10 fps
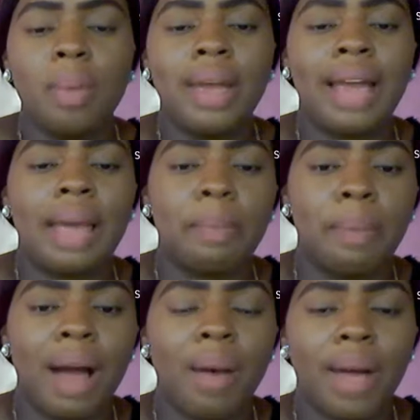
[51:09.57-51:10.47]
So
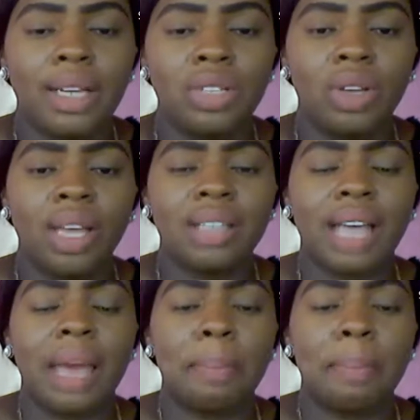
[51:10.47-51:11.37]
when women are
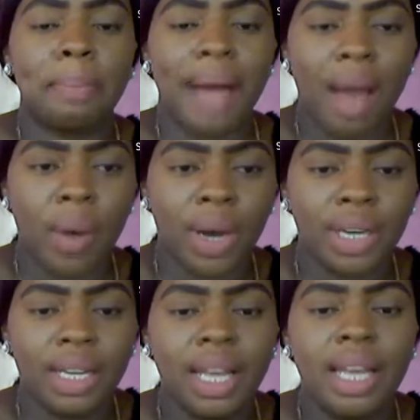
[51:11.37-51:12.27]
empowered, when genders are
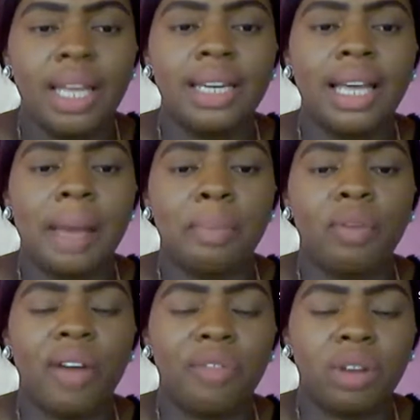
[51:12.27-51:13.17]
empowered,
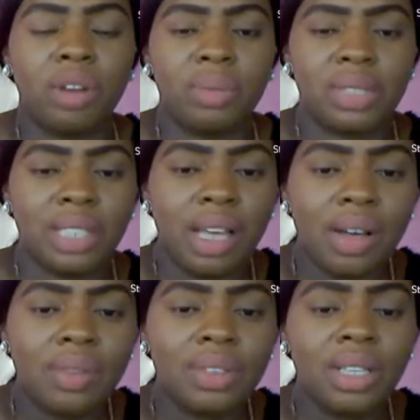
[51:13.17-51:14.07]
they can provide for
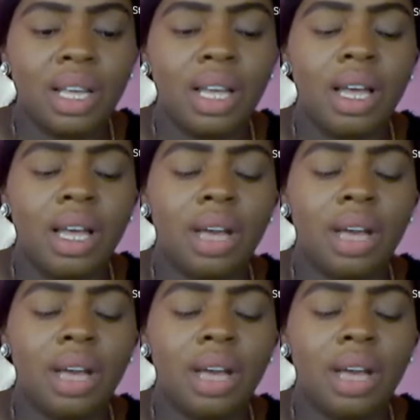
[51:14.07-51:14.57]
themselves.